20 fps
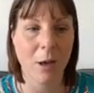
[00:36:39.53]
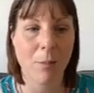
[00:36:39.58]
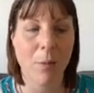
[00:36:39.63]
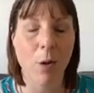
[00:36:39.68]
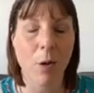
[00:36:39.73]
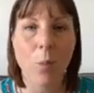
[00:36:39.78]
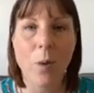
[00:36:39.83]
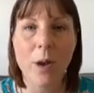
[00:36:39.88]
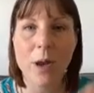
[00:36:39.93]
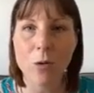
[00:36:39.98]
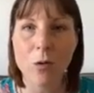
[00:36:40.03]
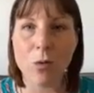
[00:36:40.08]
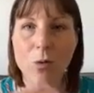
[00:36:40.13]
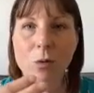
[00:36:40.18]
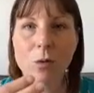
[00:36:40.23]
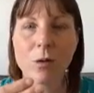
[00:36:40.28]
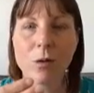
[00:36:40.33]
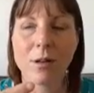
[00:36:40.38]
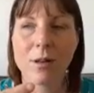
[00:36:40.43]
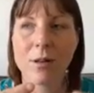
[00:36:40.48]
but we
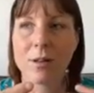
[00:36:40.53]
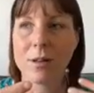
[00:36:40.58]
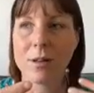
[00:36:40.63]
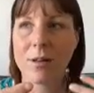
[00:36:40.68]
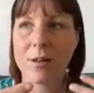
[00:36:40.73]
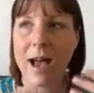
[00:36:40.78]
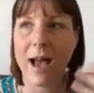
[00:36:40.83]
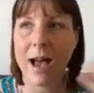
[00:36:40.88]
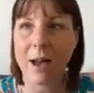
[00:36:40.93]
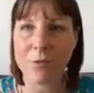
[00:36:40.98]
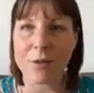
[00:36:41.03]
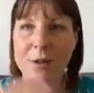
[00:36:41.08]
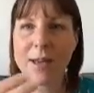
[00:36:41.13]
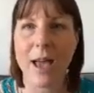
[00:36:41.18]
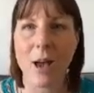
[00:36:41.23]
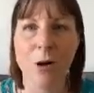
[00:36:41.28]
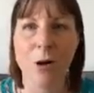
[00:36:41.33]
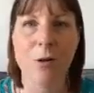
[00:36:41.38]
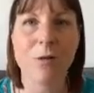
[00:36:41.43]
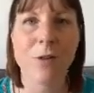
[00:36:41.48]
all have to
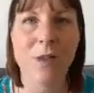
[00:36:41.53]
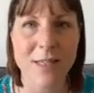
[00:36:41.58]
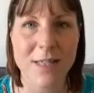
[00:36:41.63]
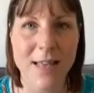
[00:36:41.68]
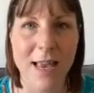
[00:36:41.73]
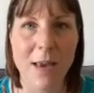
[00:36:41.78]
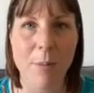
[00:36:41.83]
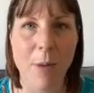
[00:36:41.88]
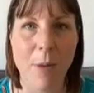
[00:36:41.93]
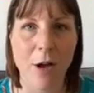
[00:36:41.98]
get over the same